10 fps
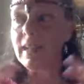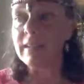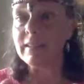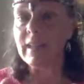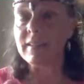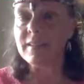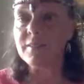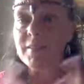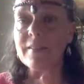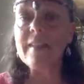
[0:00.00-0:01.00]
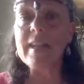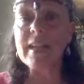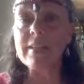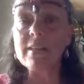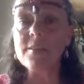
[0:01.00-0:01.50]
and and different
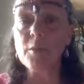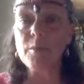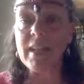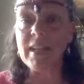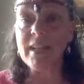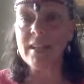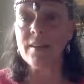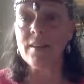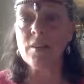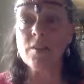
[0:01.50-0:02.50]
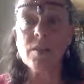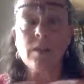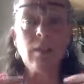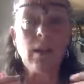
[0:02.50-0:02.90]
things for many years and,